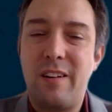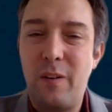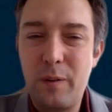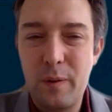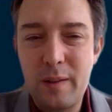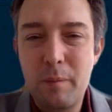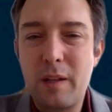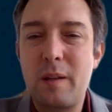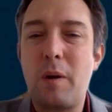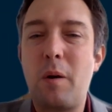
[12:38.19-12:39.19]
all
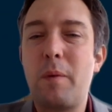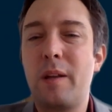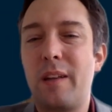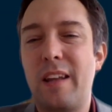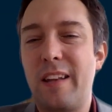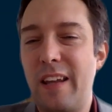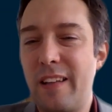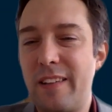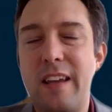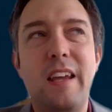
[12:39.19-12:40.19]
systems at the moment, and
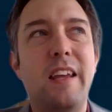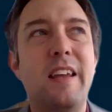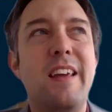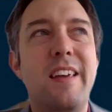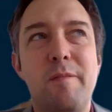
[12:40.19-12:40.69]
there's a